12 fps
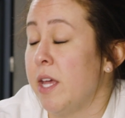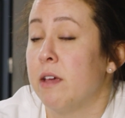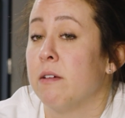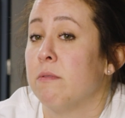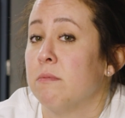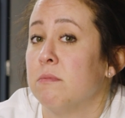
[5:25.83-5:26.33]

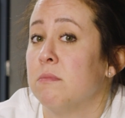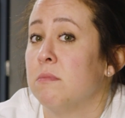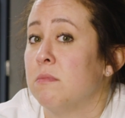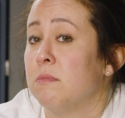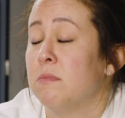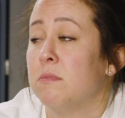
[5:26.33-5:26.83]
like
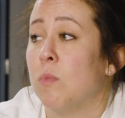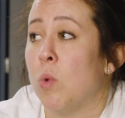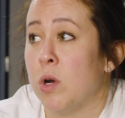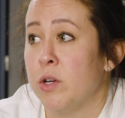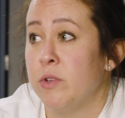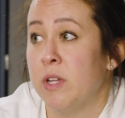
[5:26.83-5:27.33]

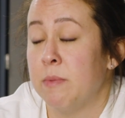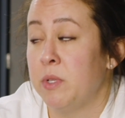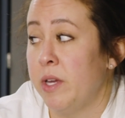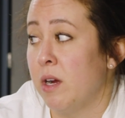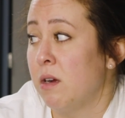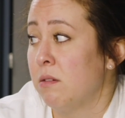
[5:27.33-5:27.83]
1 or 2 times
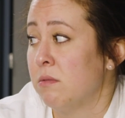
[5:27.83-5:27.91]
a year.